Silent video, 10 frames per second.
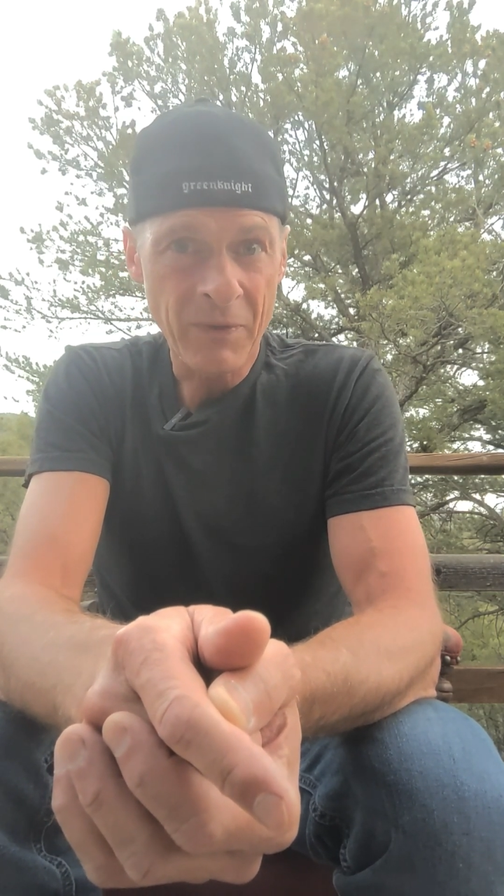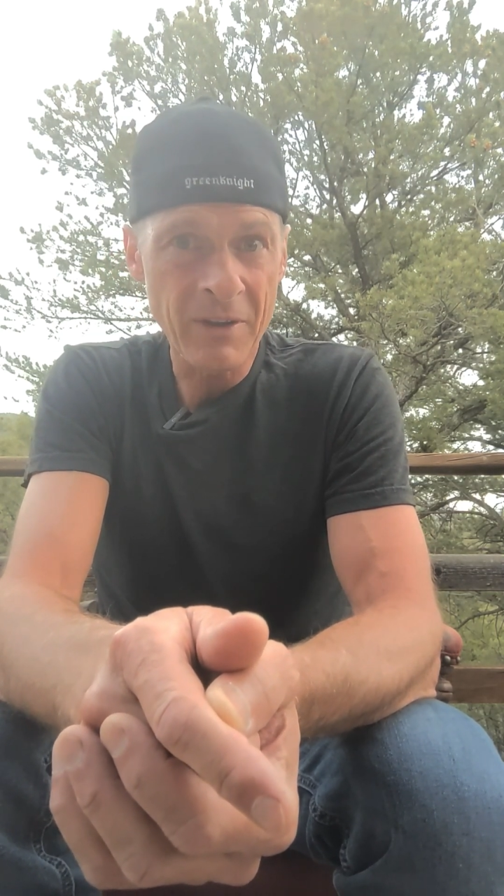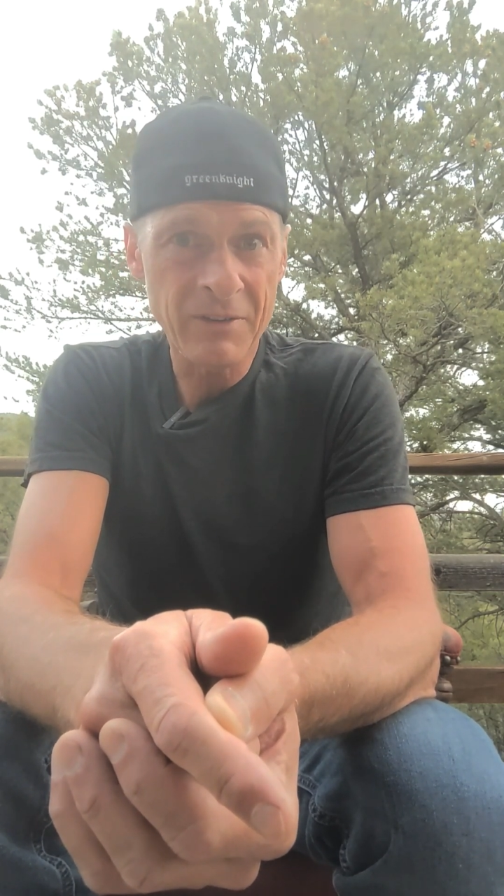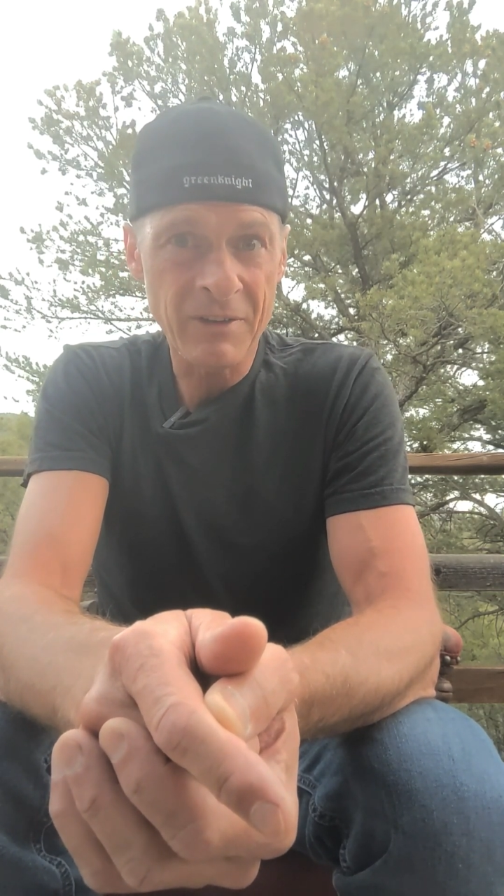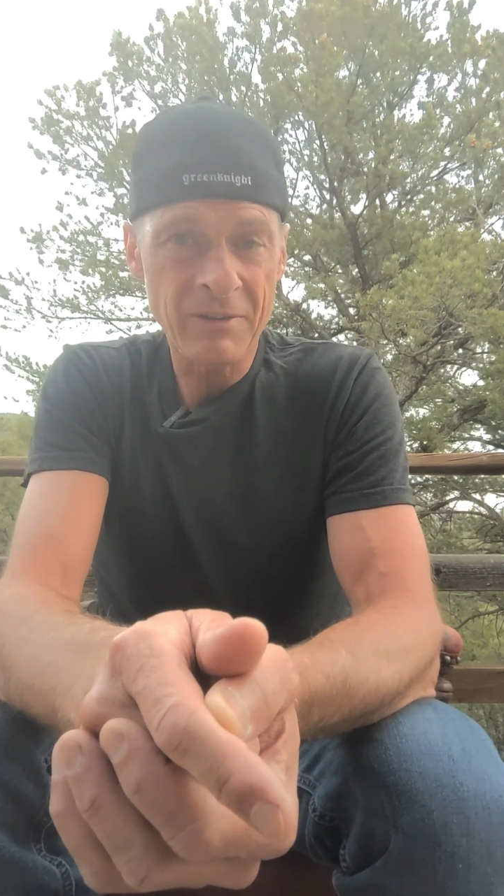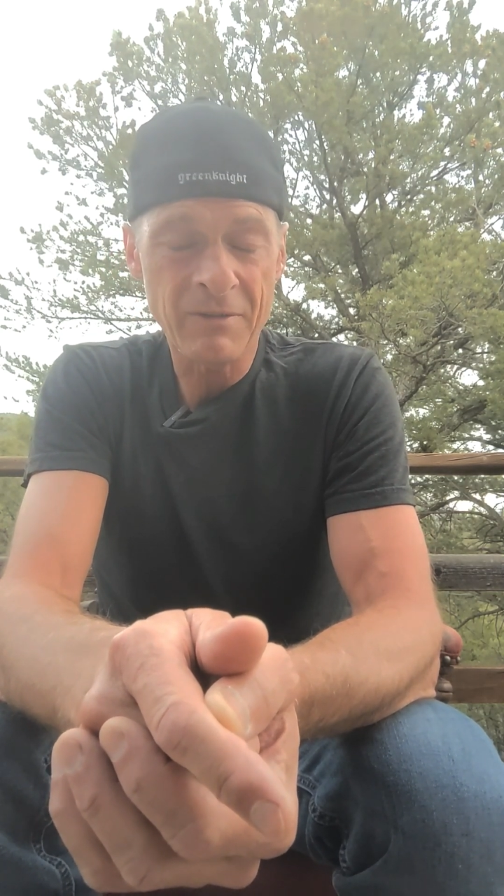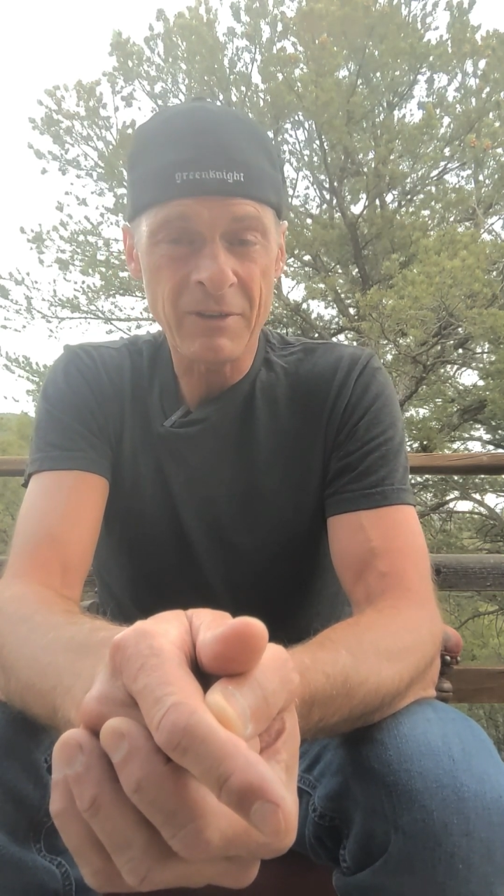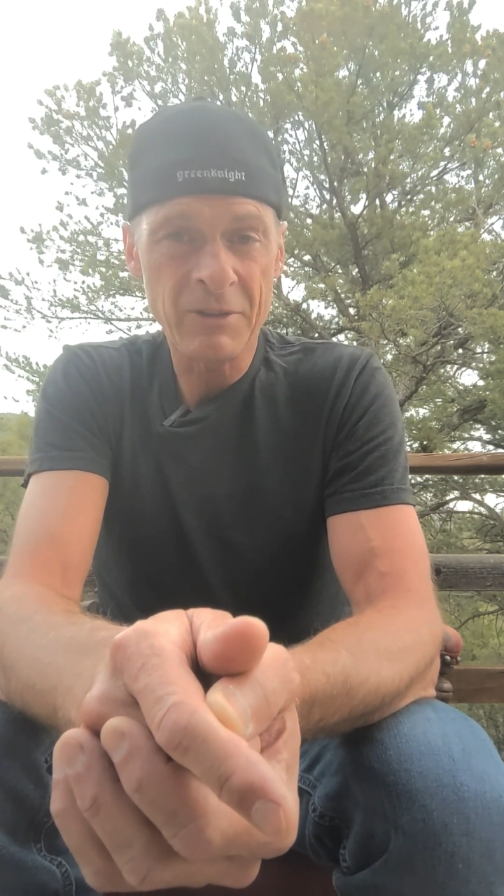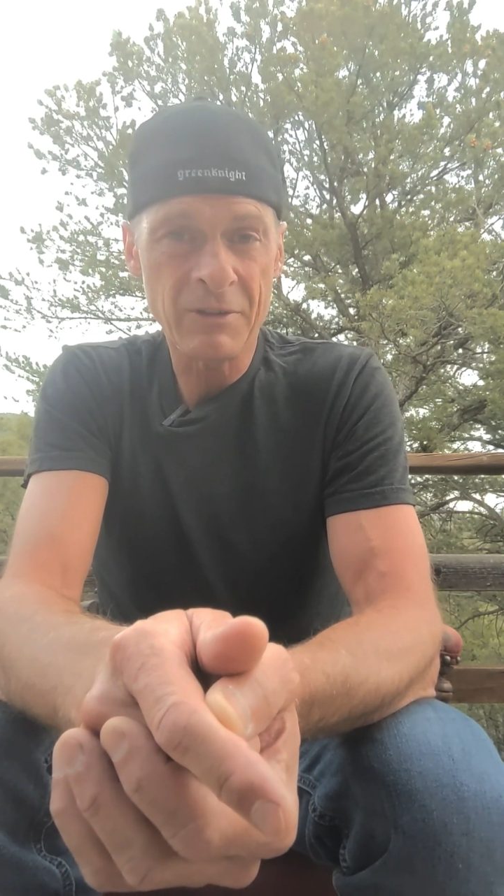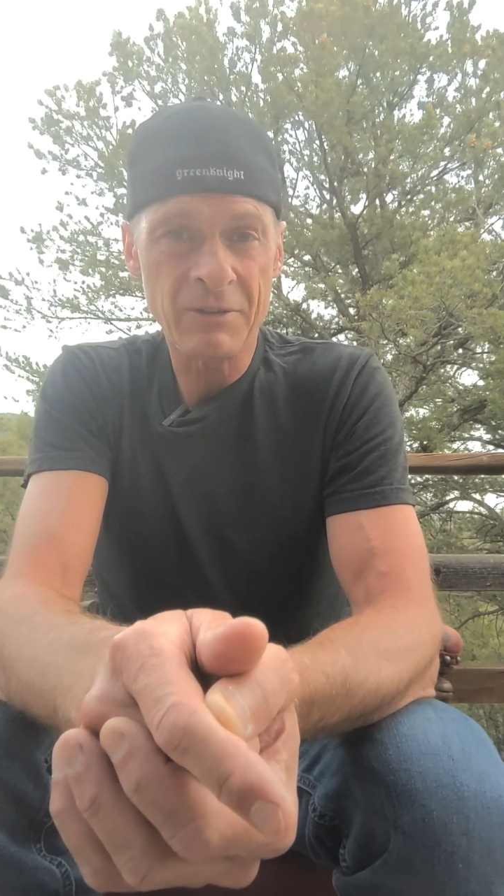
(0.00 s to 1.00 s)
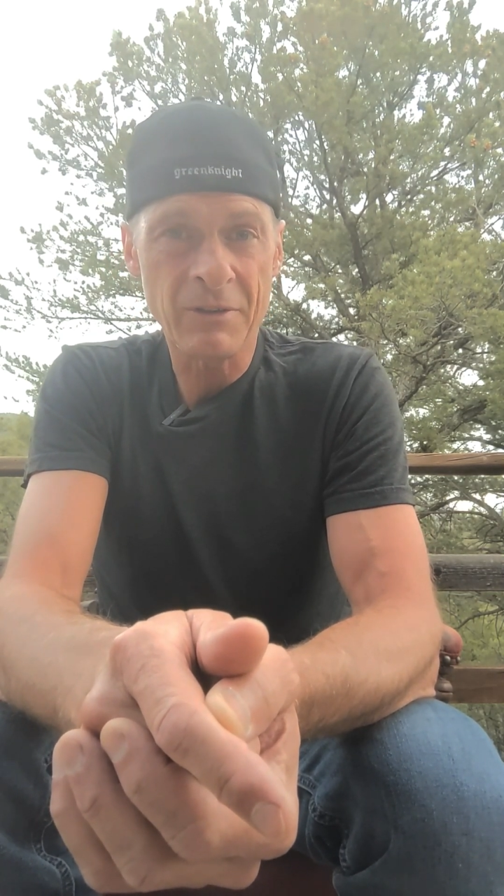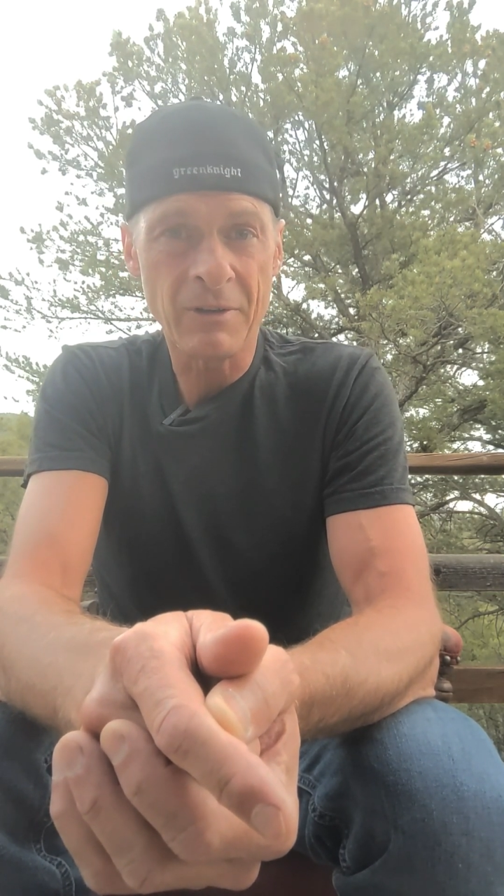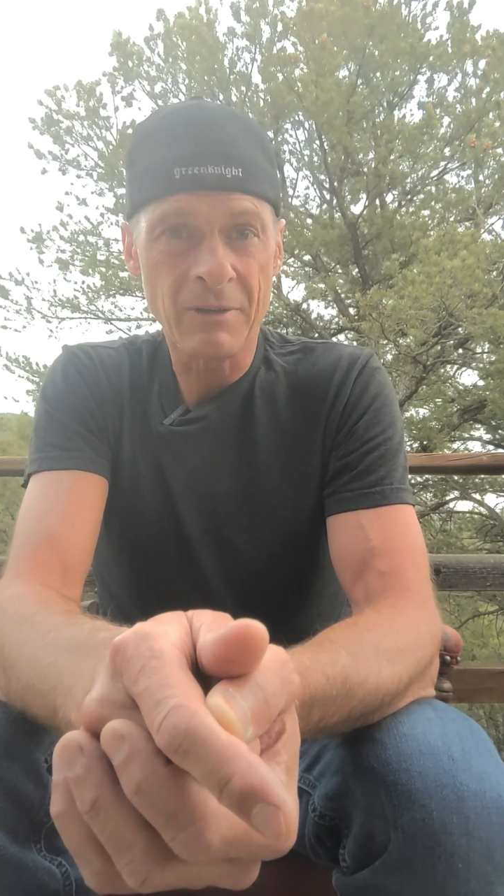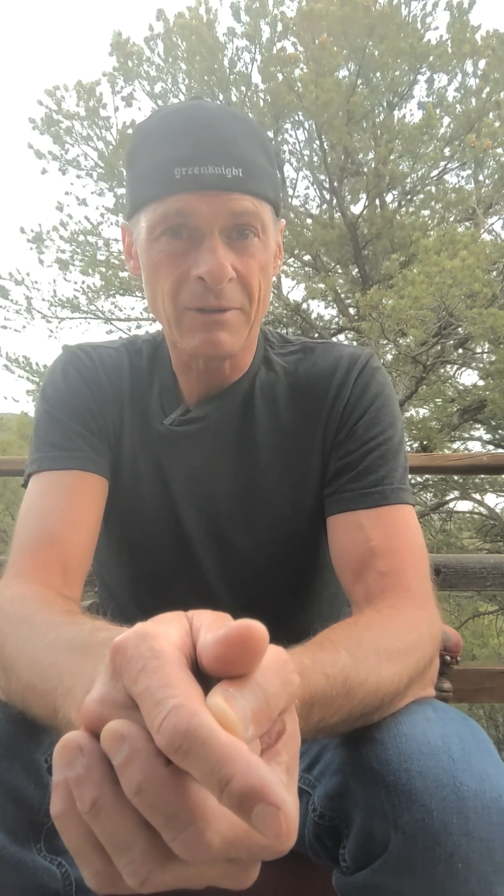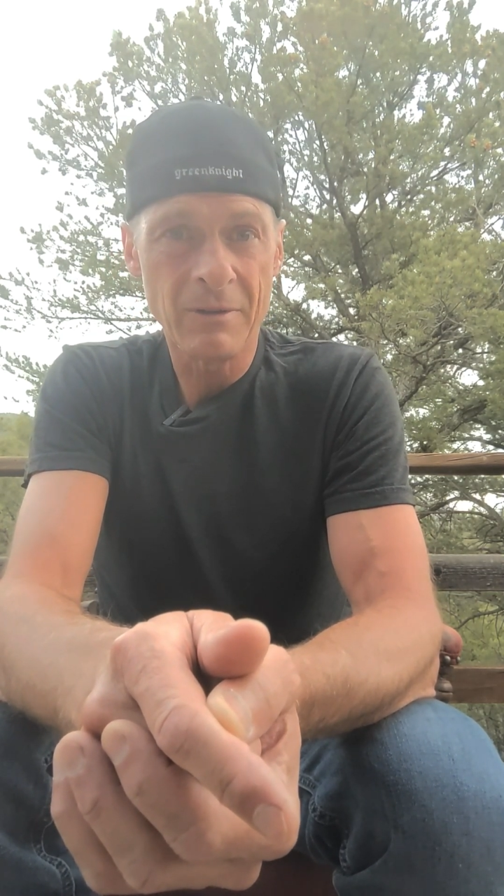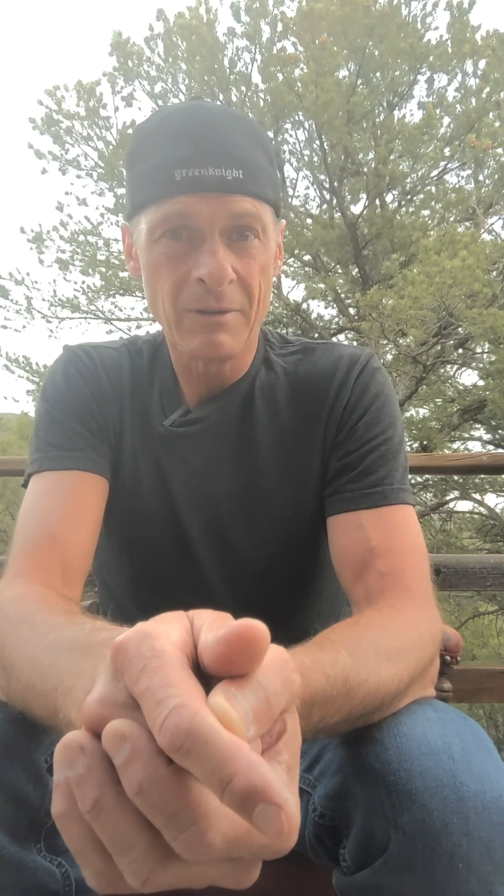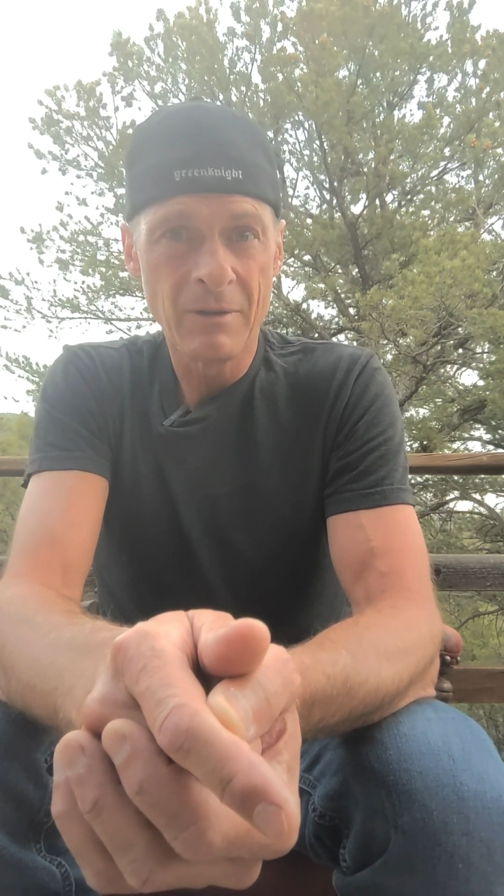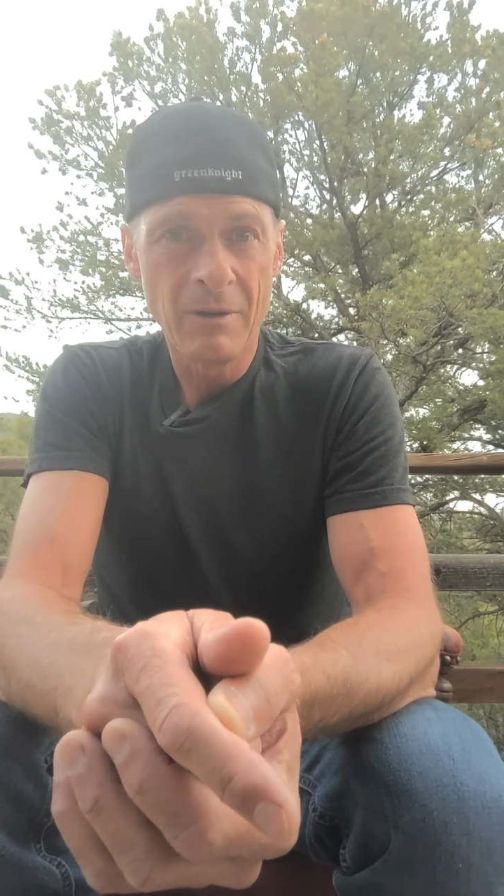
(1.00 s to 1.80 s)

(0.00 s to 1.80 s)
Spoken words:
This is a vicious circle